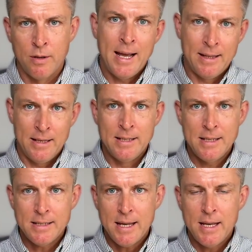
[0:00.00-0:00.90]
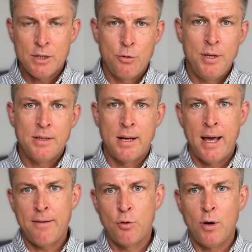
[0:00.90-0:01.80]
And in this case, you either
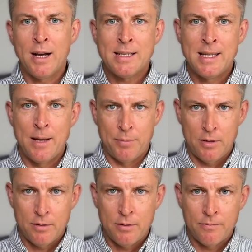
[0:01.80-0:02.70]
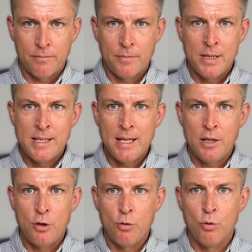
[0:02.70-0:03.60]
have to accept that
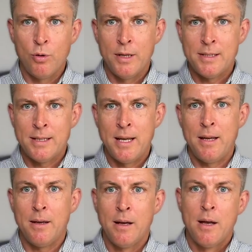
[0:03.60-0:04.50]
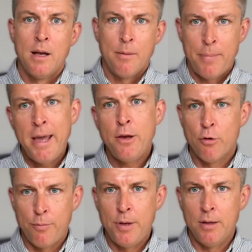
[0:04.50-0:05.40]
you, let's say, pay
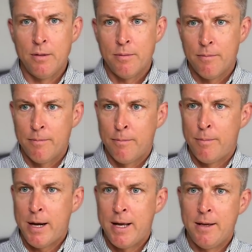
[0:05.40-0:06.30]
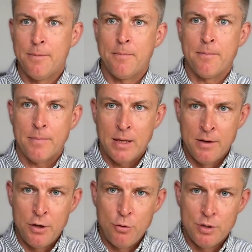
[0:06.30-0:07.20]
your bill by
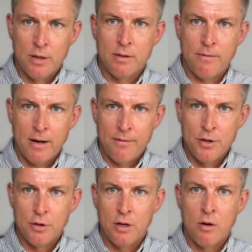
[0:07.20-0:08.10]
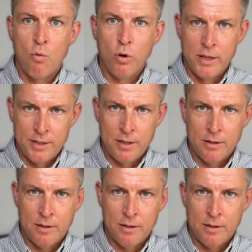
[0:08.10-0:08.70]
reducing the far vision quality,